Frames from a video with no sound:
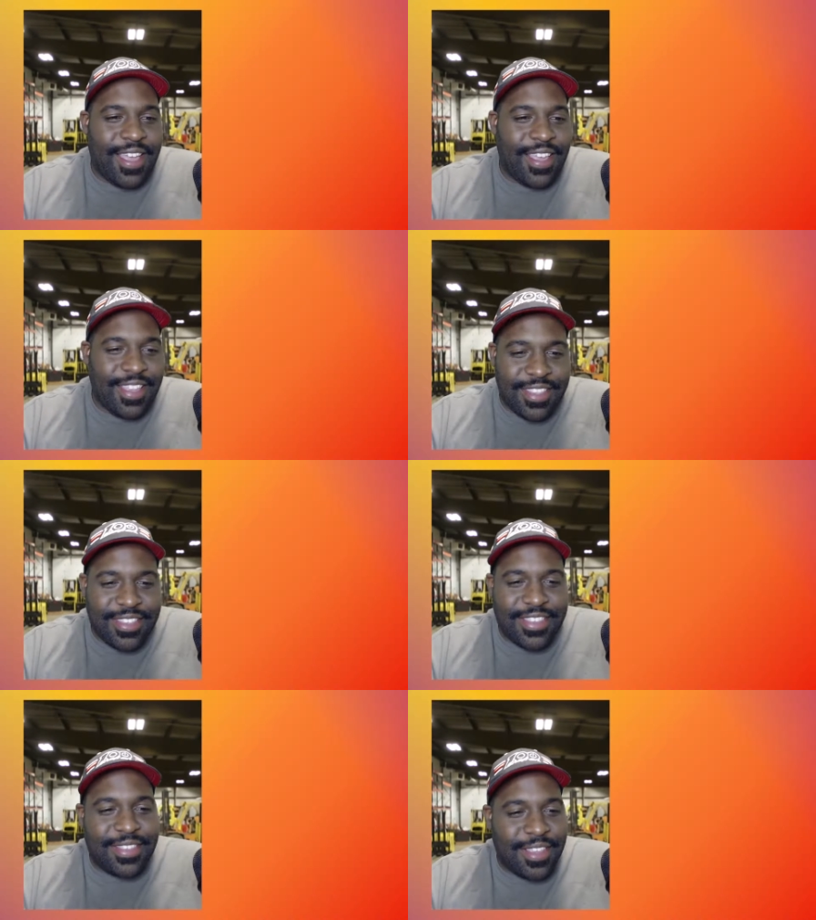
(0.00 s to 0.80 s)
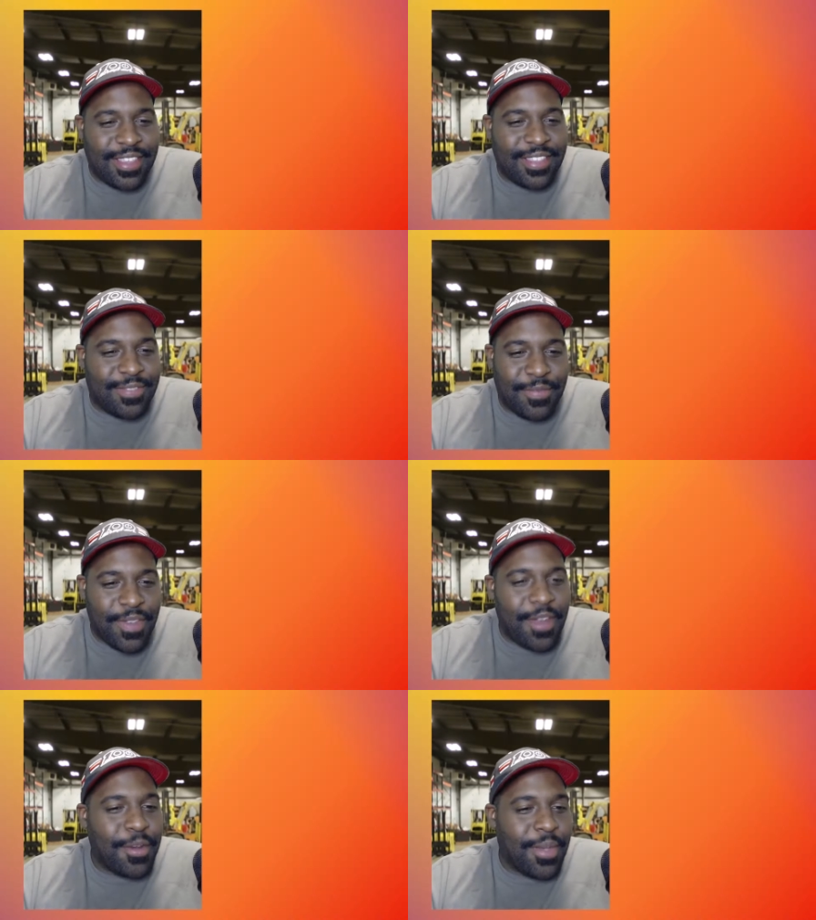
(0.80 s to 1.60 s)
It's
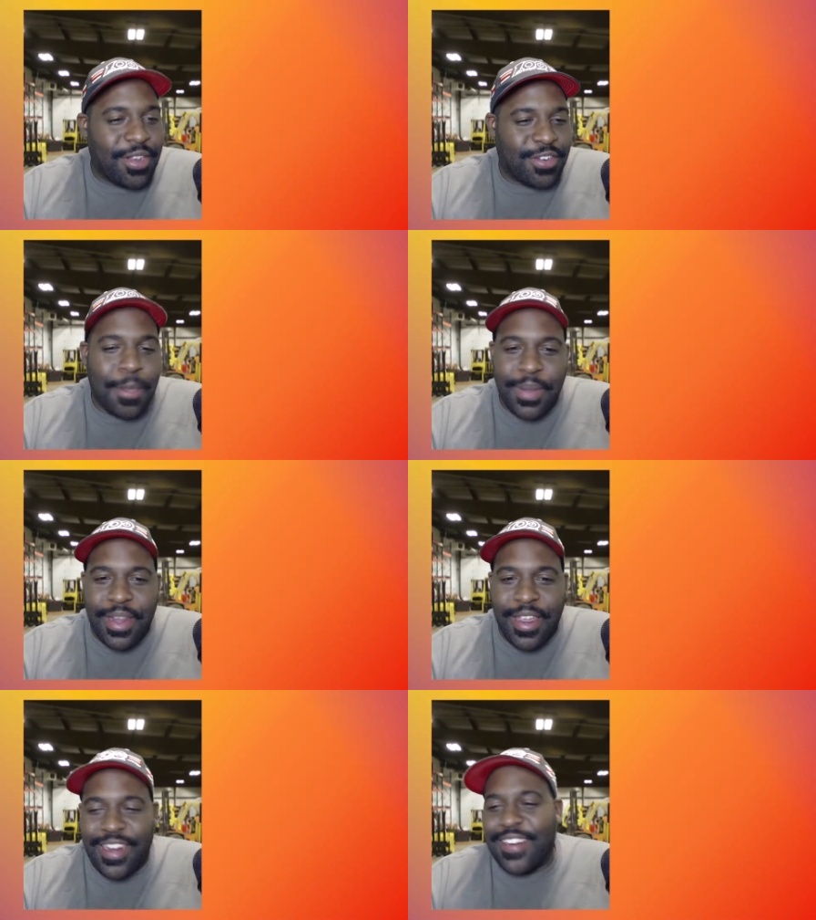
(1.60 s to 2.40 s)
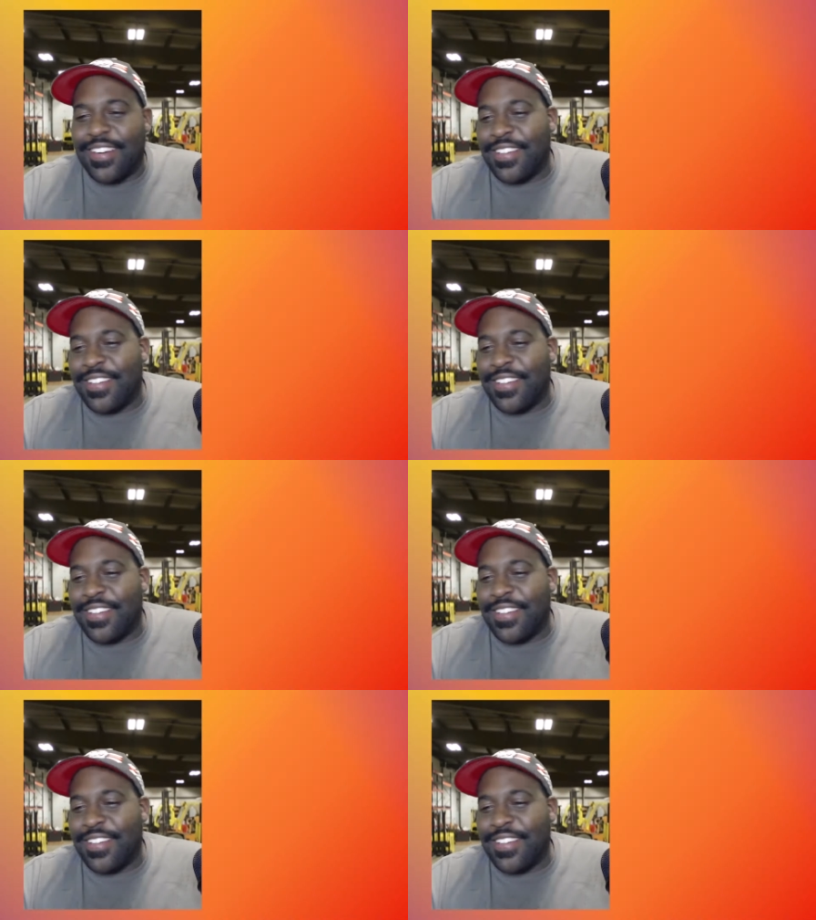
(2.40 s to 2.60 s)
very much up in the air.